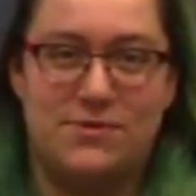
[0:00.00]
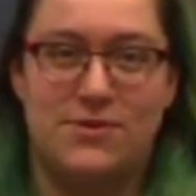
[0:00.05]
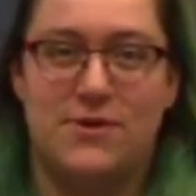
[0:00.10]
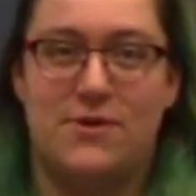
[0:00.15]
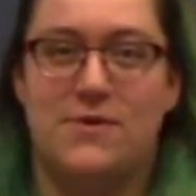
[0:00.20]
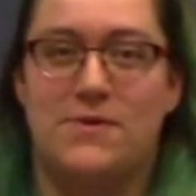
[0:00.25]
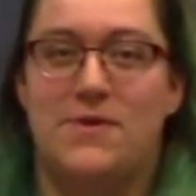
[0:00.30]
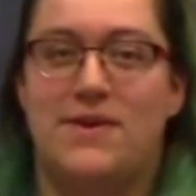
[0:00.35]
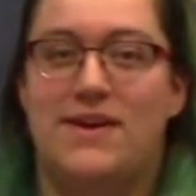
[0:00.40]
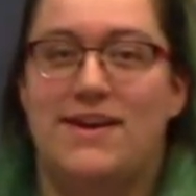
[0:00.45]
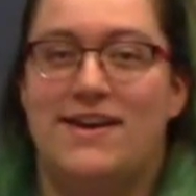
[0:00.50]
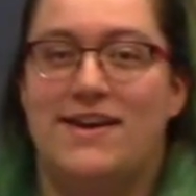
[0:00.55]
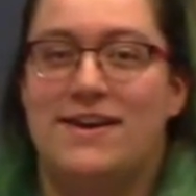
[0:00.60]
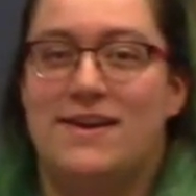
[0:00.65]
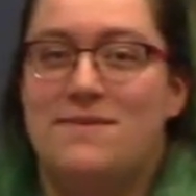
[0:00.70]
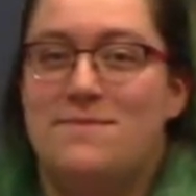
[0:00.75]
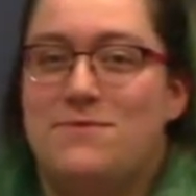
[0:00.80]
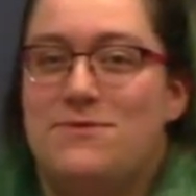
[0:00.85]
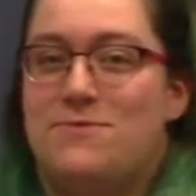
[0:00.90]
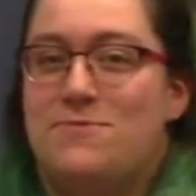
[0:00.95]
So
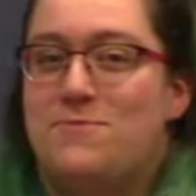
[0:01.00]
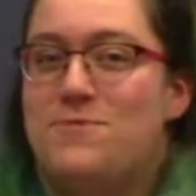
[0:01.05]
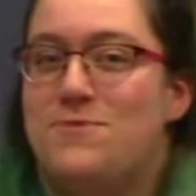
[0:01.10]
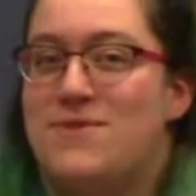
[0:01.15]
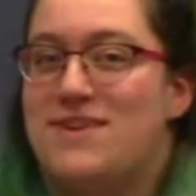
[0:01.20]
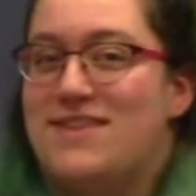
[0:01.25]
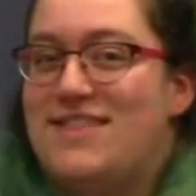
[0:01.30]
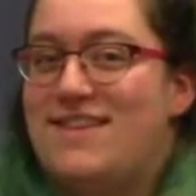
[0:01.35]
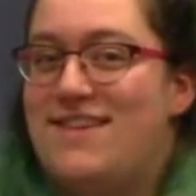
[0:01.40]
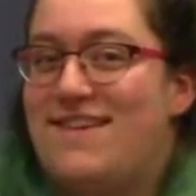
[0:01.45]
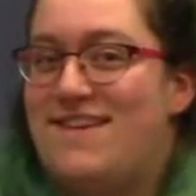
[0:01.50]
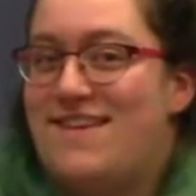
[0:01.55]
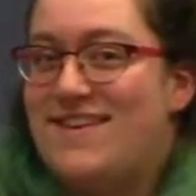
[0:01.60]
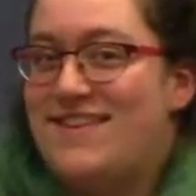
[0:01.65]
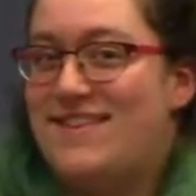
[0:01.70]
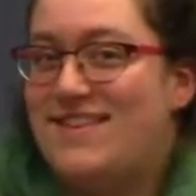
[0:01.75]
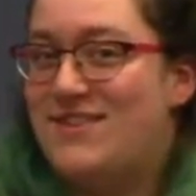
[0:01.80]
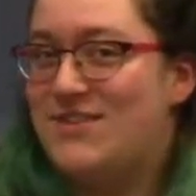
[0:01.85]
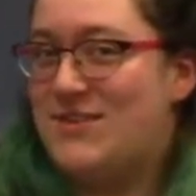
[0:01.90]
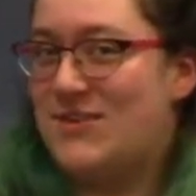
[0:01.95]
come support the
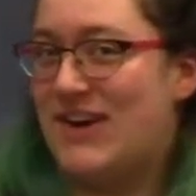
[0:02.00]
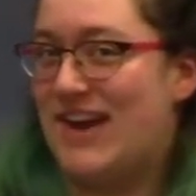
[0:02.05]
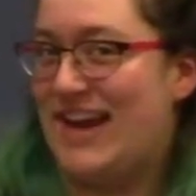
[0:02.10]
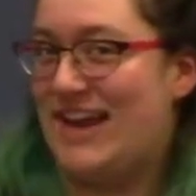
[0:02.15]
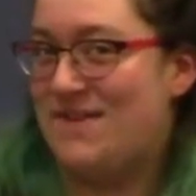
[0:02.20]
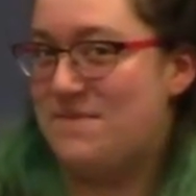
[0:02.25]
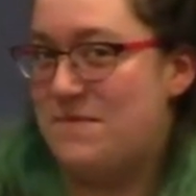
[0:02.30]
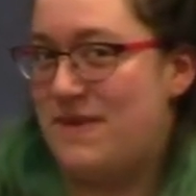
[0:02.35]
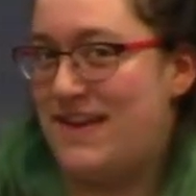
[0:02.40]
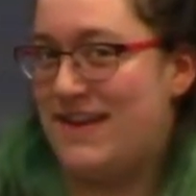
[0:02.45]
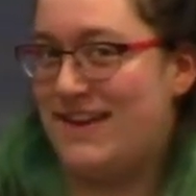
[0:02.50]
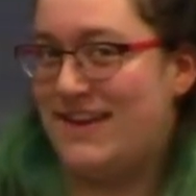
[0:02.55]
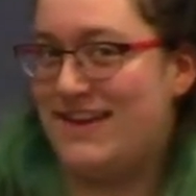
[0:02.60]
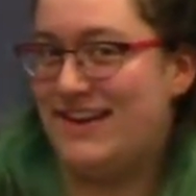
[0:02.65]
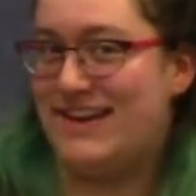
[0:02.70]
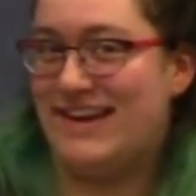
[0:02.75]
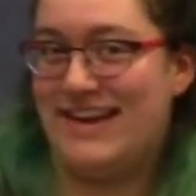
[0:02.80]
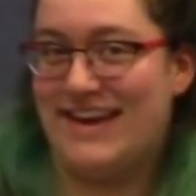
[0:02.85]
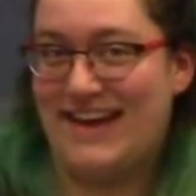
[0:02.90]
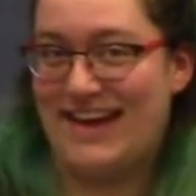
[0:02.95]
arts, it's great,
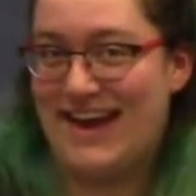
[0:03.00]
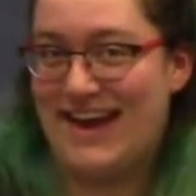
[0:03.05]
man.